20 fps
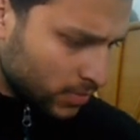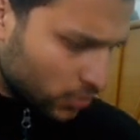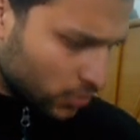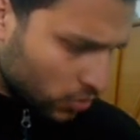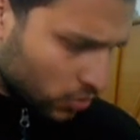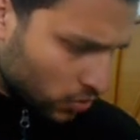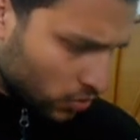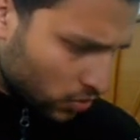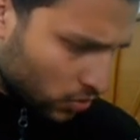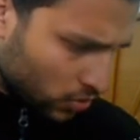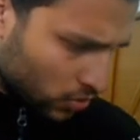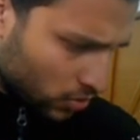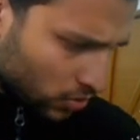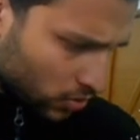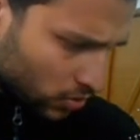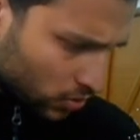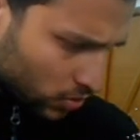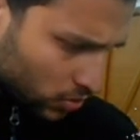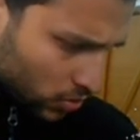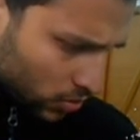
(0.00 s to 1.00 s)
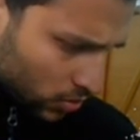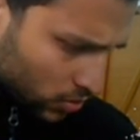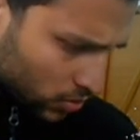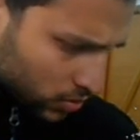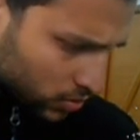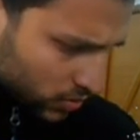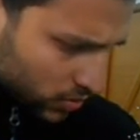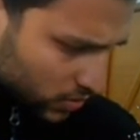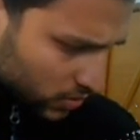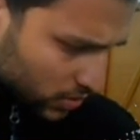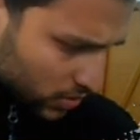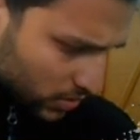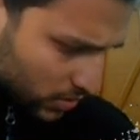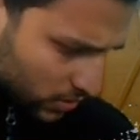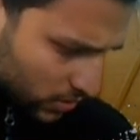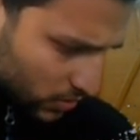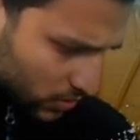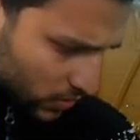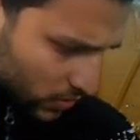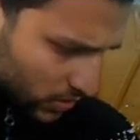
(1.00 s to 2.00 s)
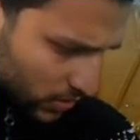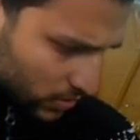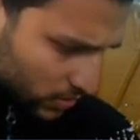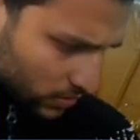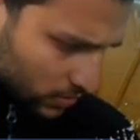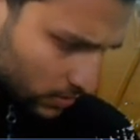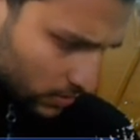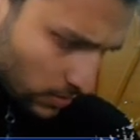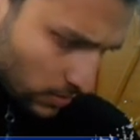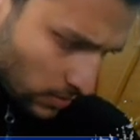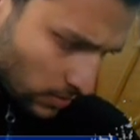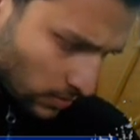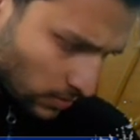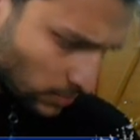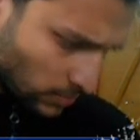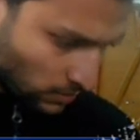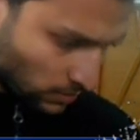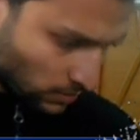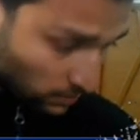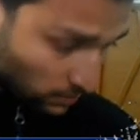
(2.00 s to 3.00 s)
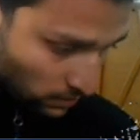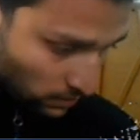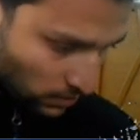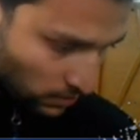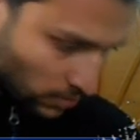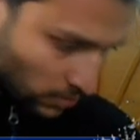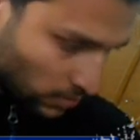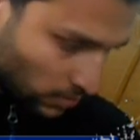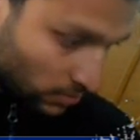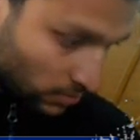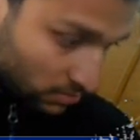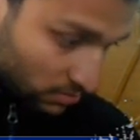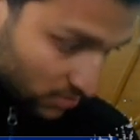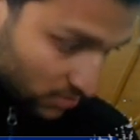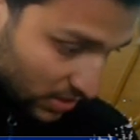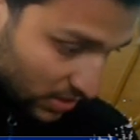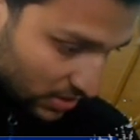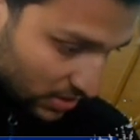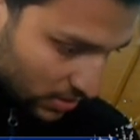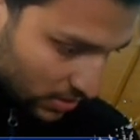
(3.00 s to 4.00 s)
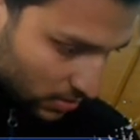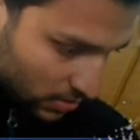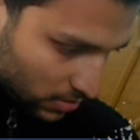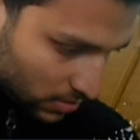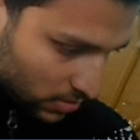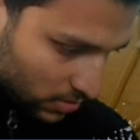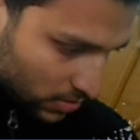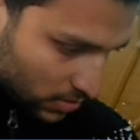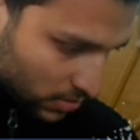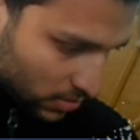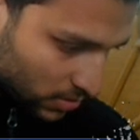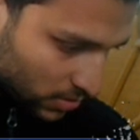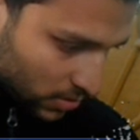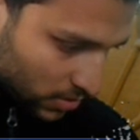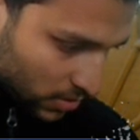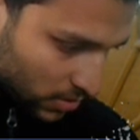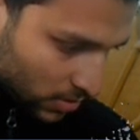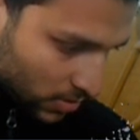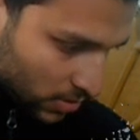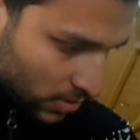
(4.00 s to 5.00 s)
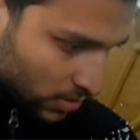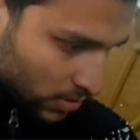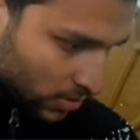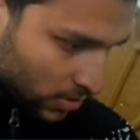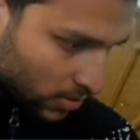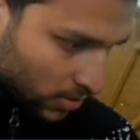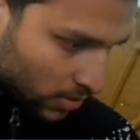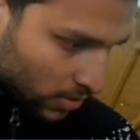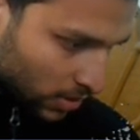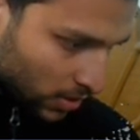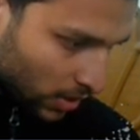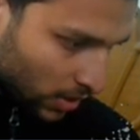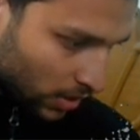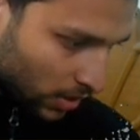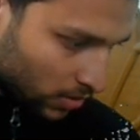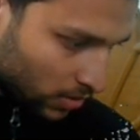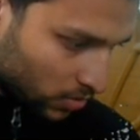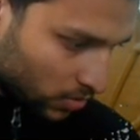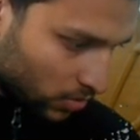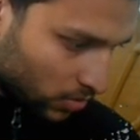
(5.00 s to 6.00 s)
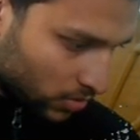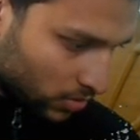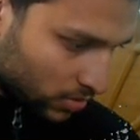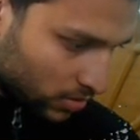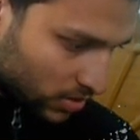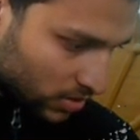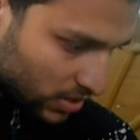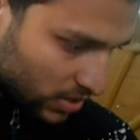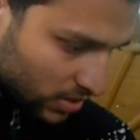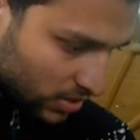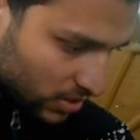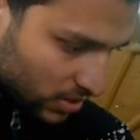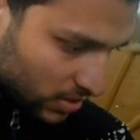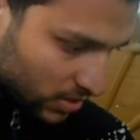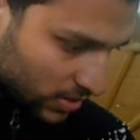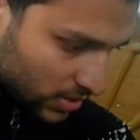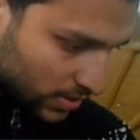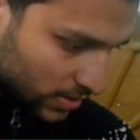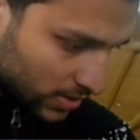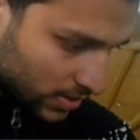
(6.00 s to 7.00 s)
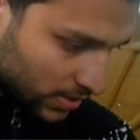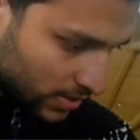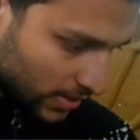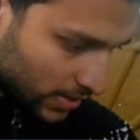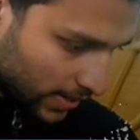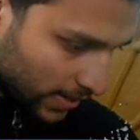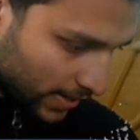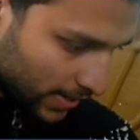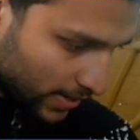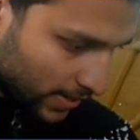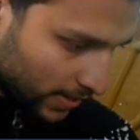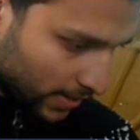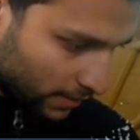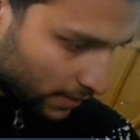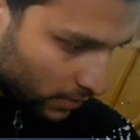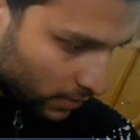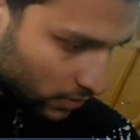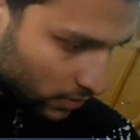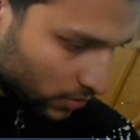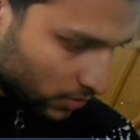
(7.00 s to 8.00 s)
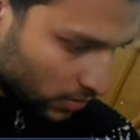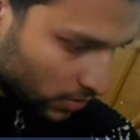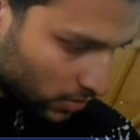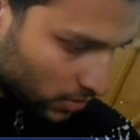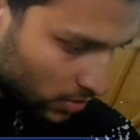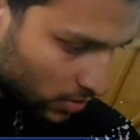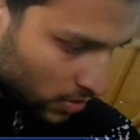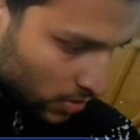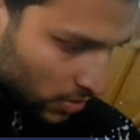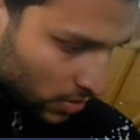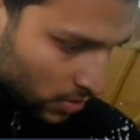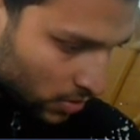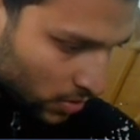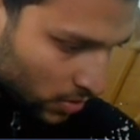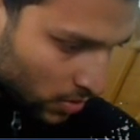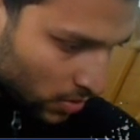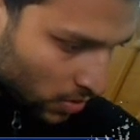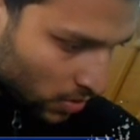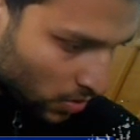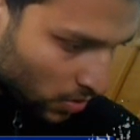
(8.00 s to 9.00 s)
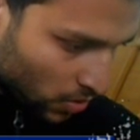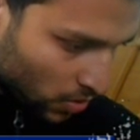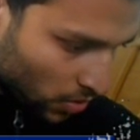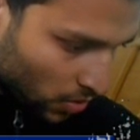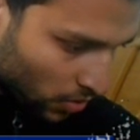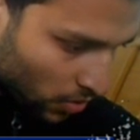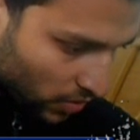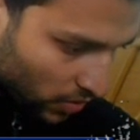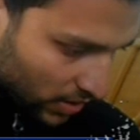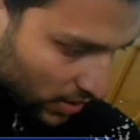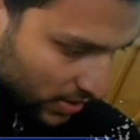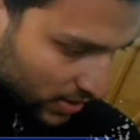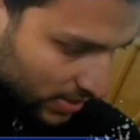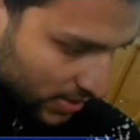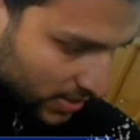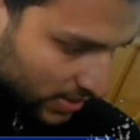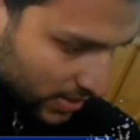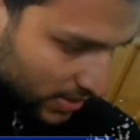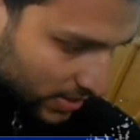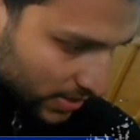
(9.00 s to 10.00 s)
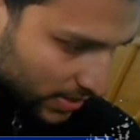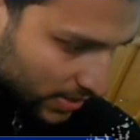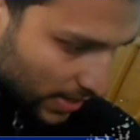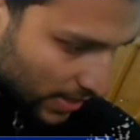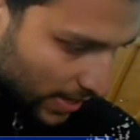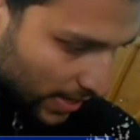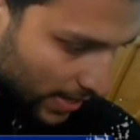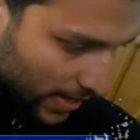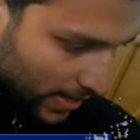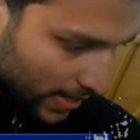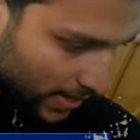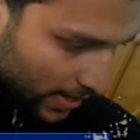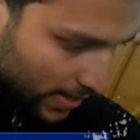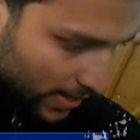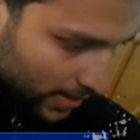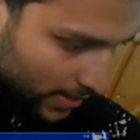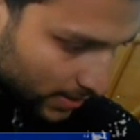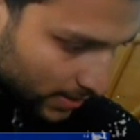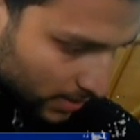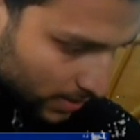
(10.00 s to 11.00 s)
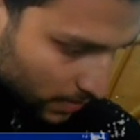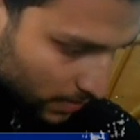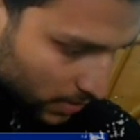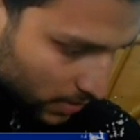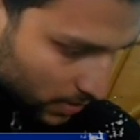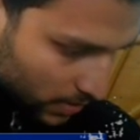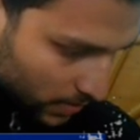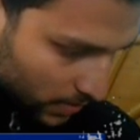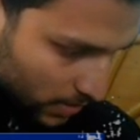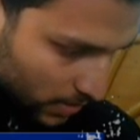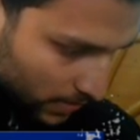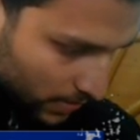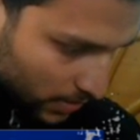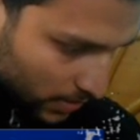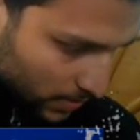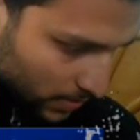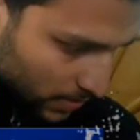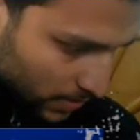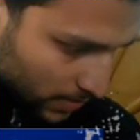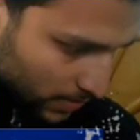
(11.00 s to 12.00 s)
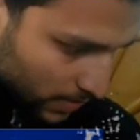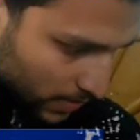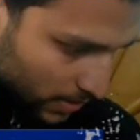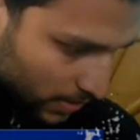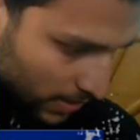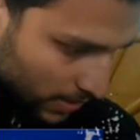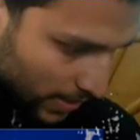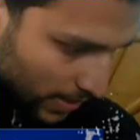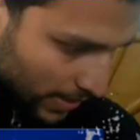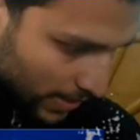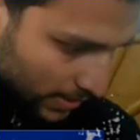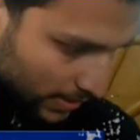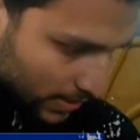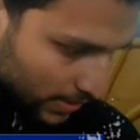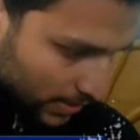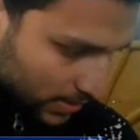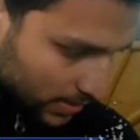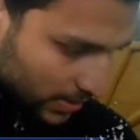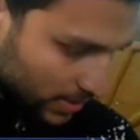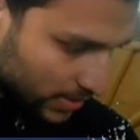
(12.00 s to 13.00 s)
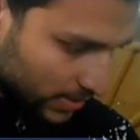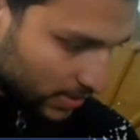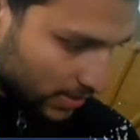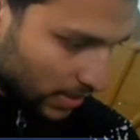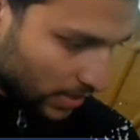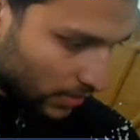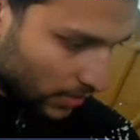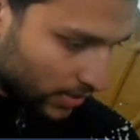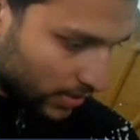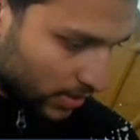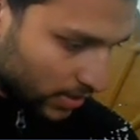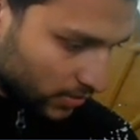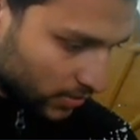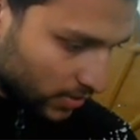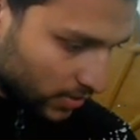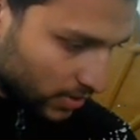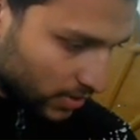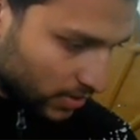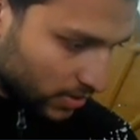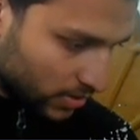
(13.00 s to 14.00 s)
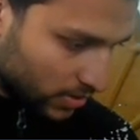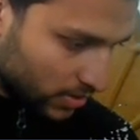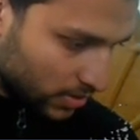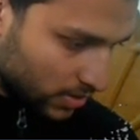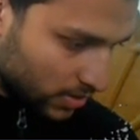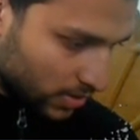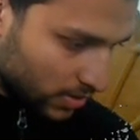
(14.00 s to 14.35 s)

So he's doing nothing. I'll go this and I will go this, and come on and this. Let's see how he deals with this.